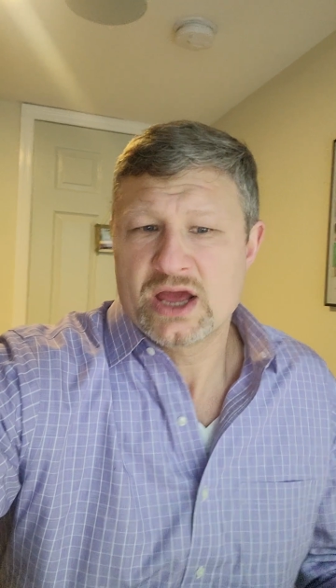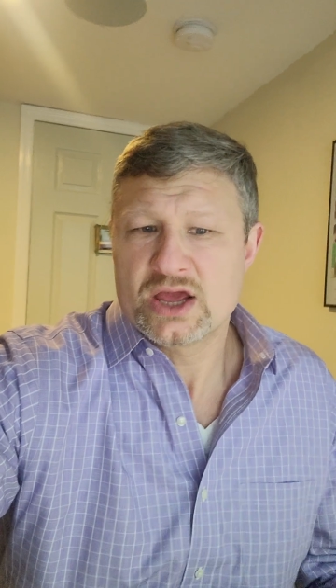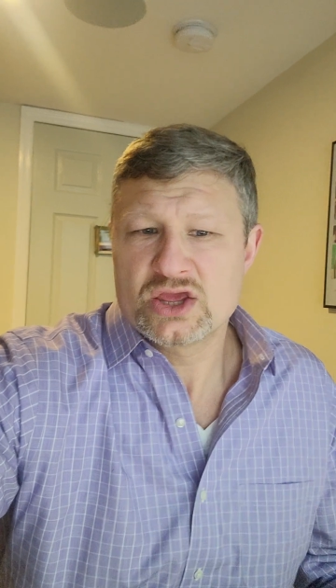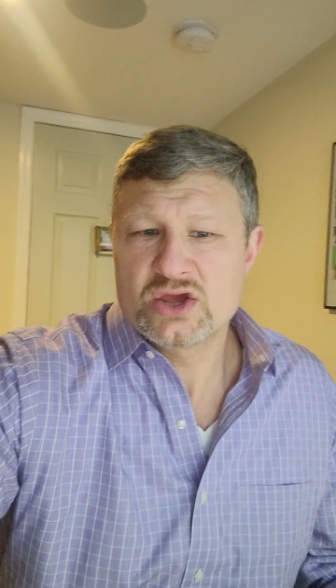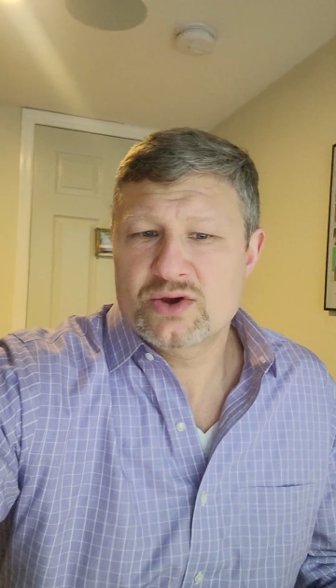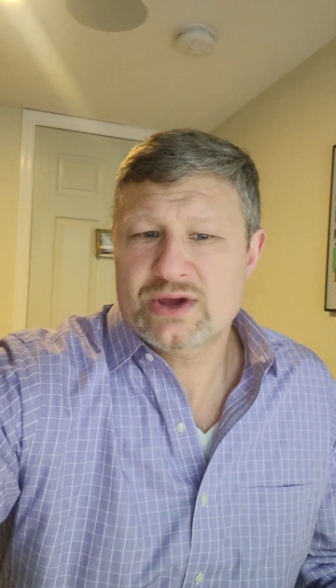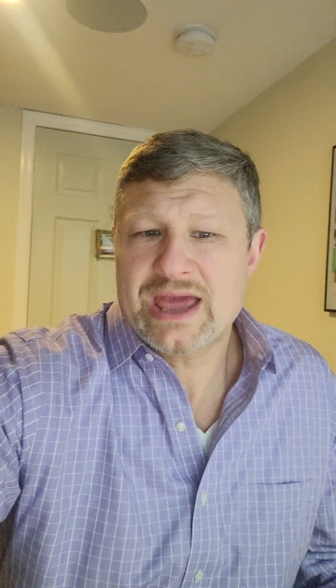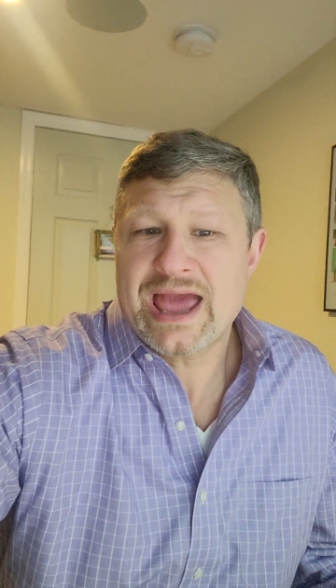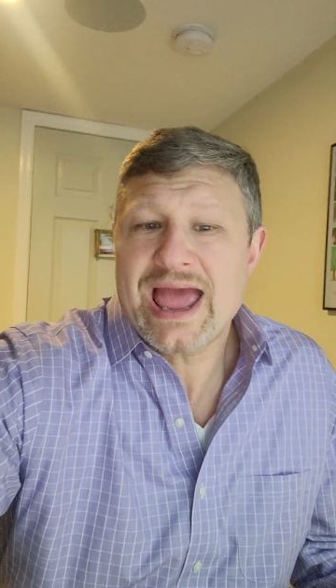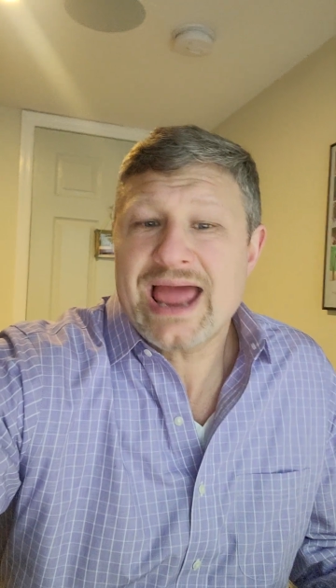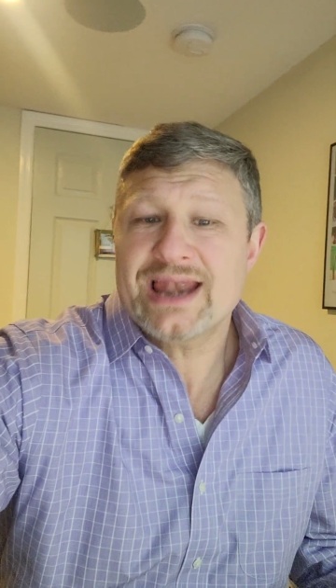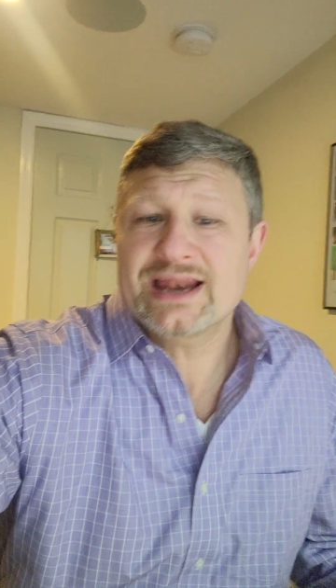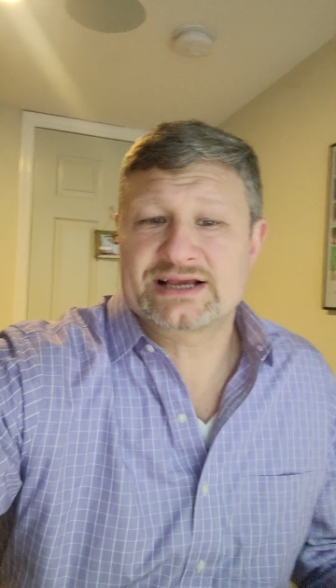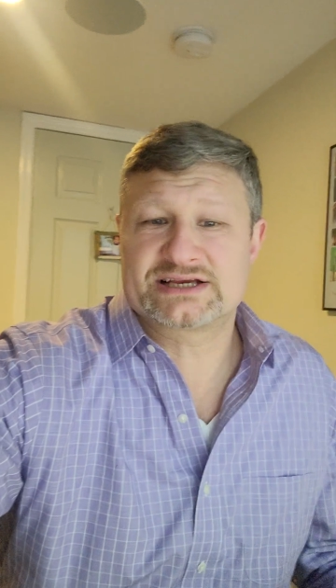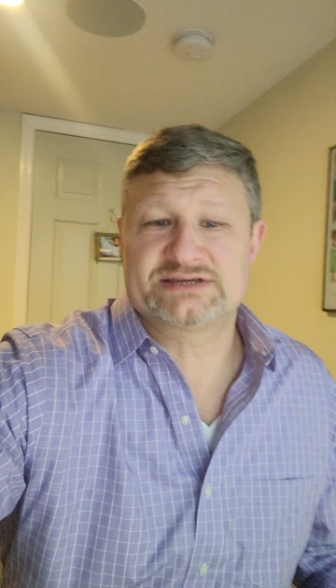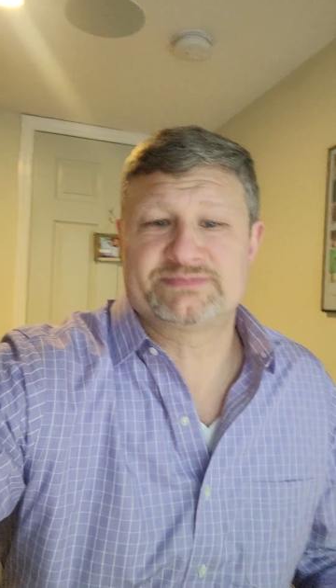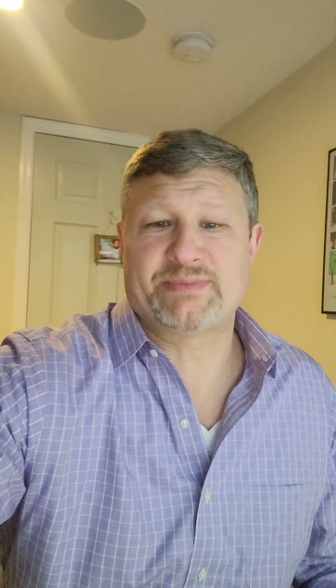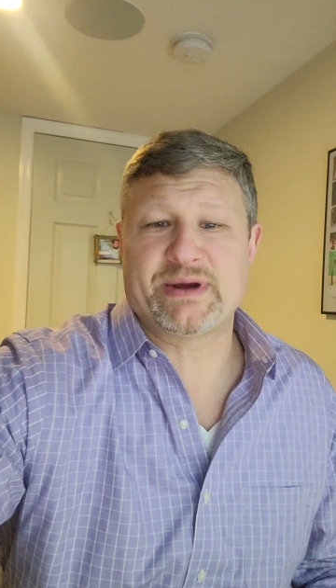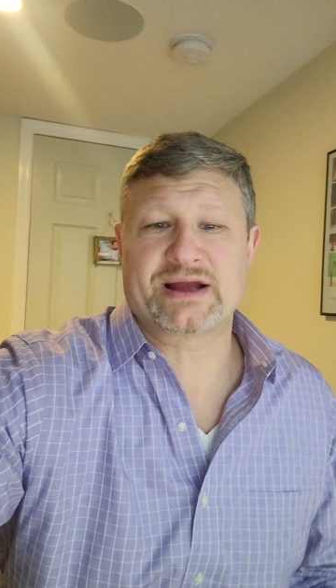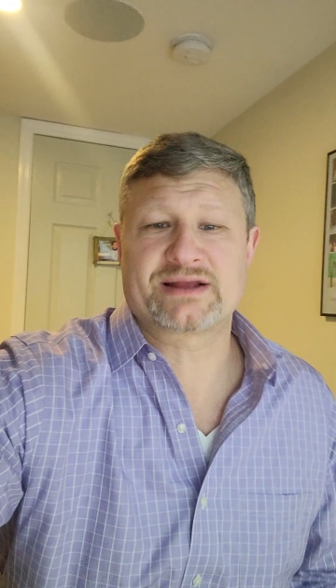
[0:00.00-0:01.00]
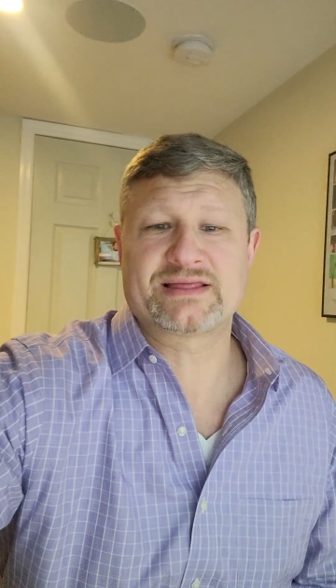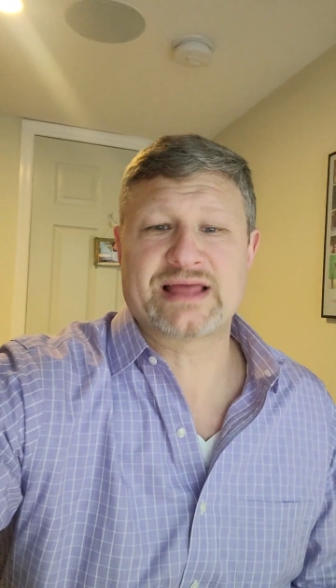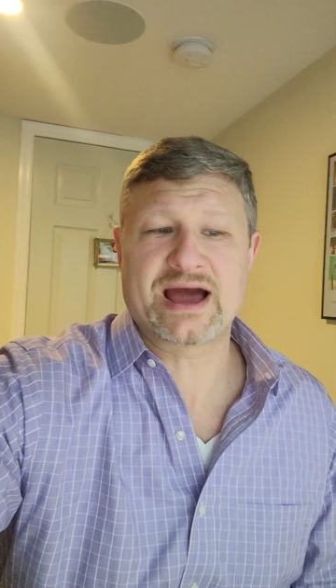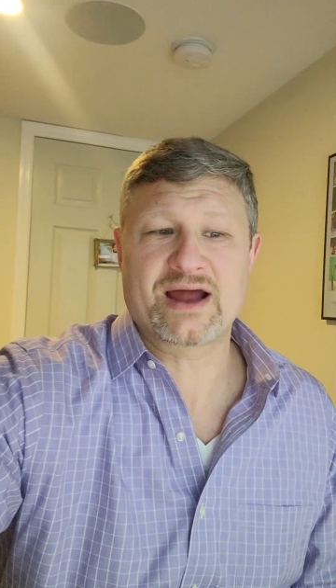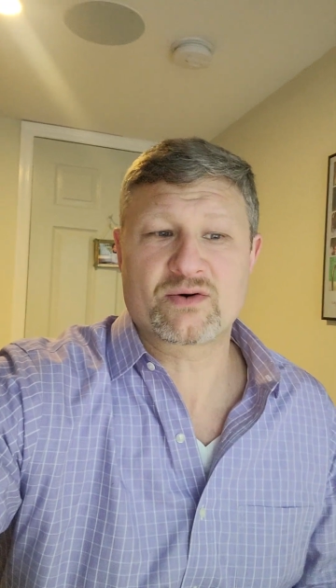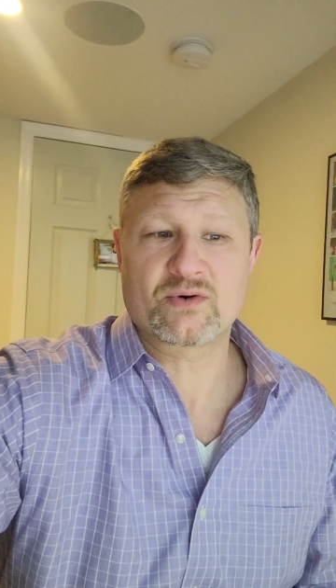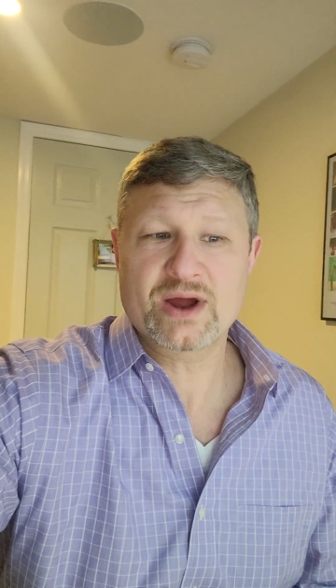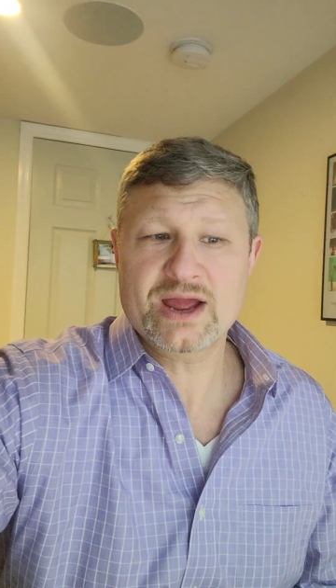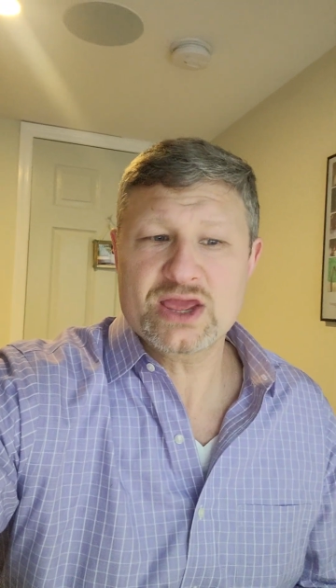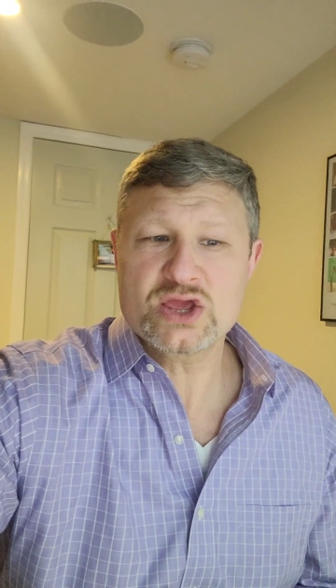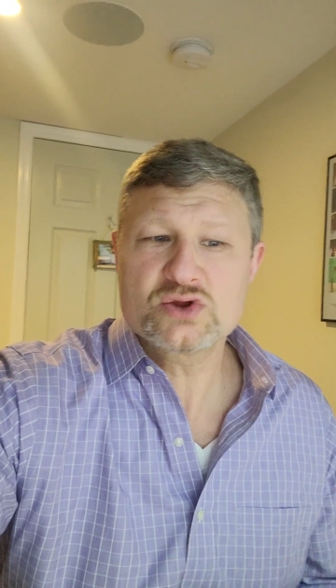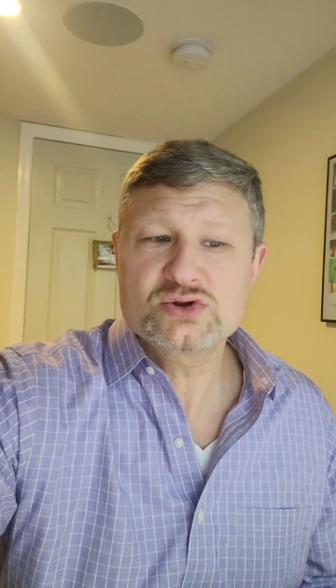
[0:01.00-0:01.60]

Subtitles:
You can't expect that, right?